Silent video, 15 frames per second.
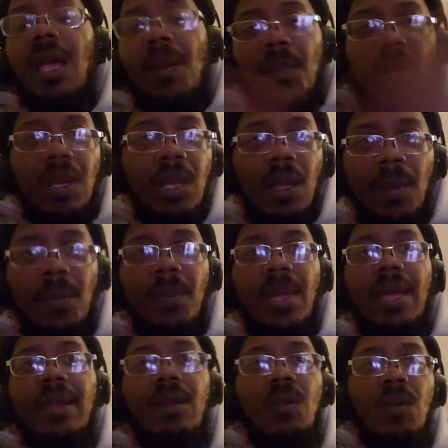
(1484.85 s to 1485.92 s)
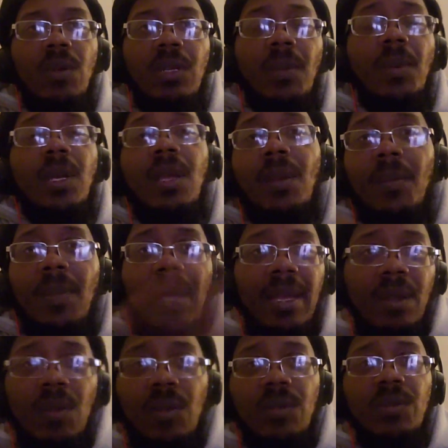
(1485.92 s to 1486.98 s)
gonna come back
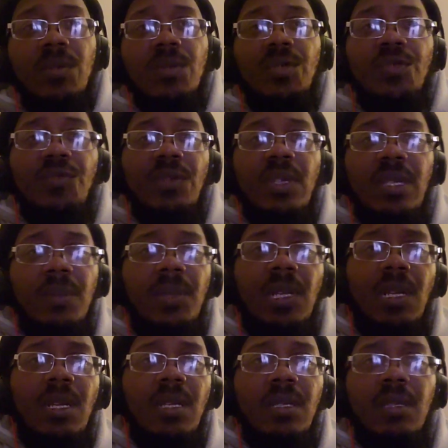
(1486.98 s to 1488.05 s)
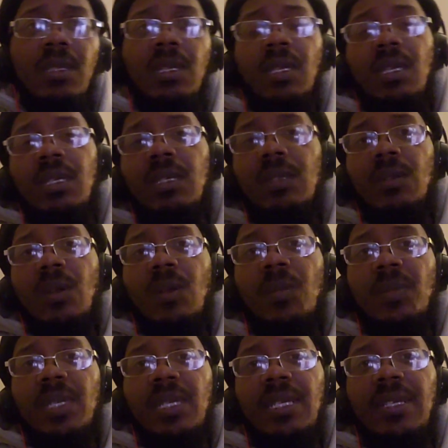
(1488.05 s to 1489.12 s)
on stream, y'all. You know what I
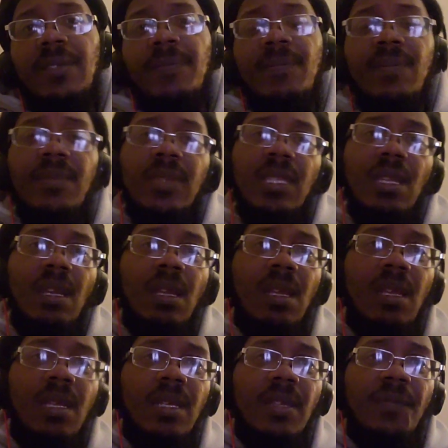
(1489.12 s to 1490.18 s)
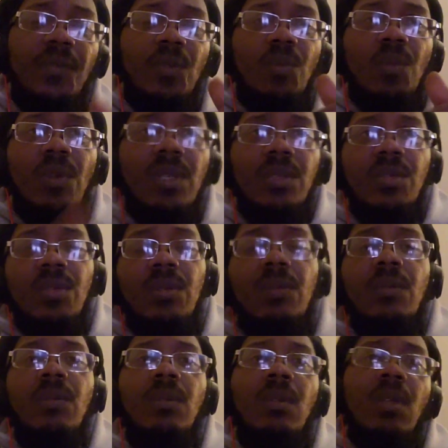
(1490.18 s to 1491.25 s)
mean? If you want
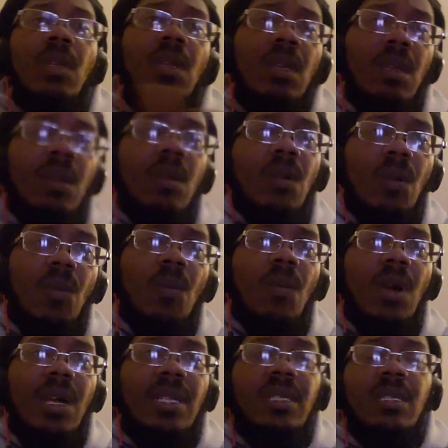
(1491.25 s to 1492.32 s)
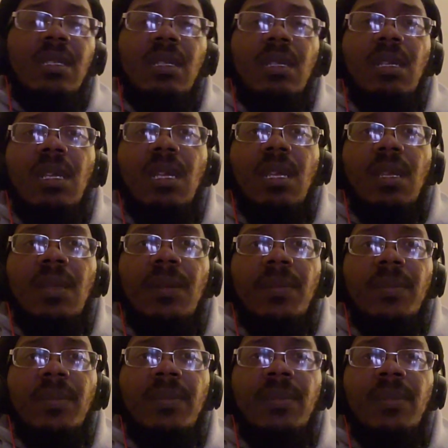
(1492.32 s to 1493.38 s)
to, go watch
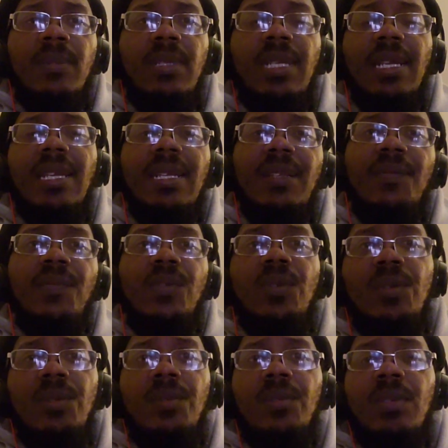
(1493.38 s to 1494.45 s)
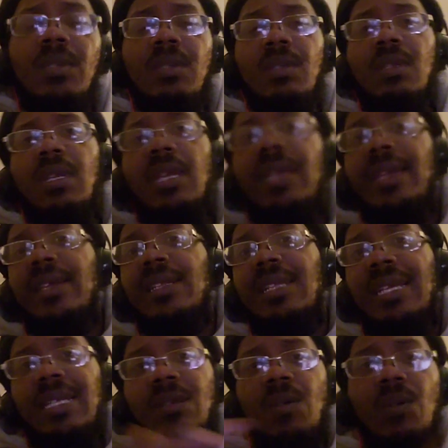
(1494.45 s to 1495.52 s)
the interviews, and
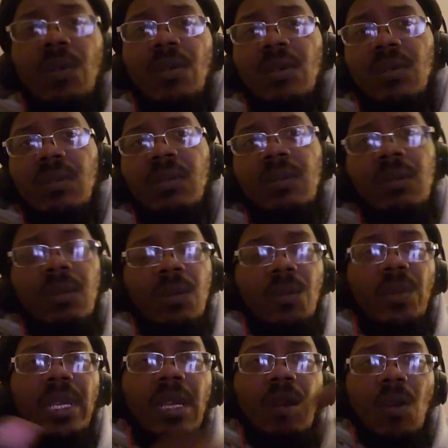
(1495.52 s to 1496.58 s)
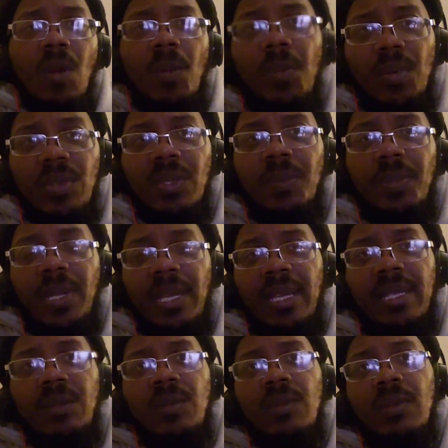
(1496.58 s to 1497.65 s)
later on we can go up on the
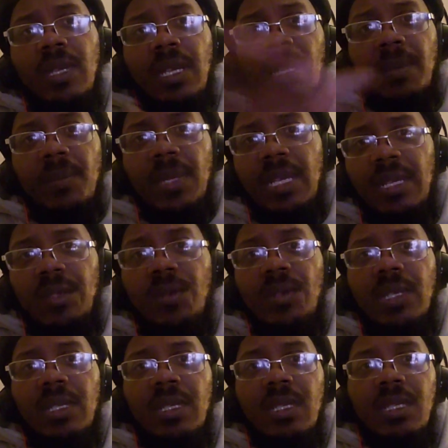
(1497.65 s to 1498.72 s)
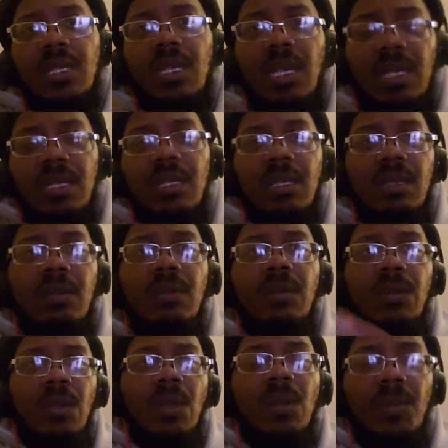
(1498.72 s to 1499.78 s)
panel and me and you can discuss it.
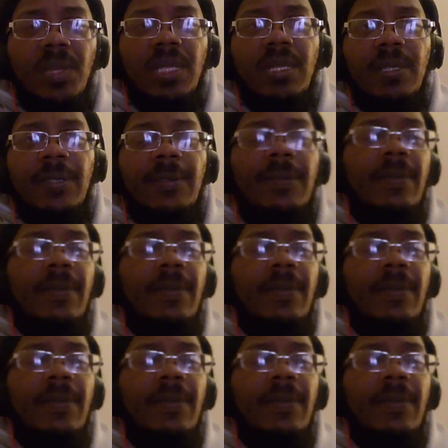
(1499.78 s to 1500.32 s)
You know what I mean?